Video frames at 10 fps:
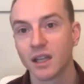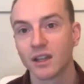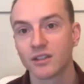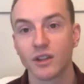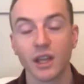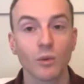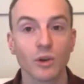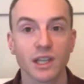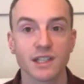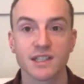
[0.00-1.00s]
So they weren't
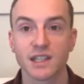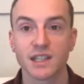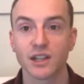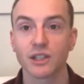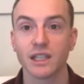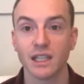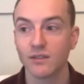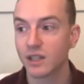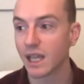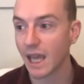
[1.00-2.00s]
necessarily
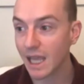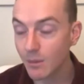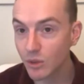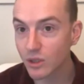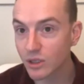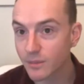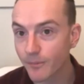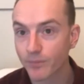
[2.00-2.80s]
even able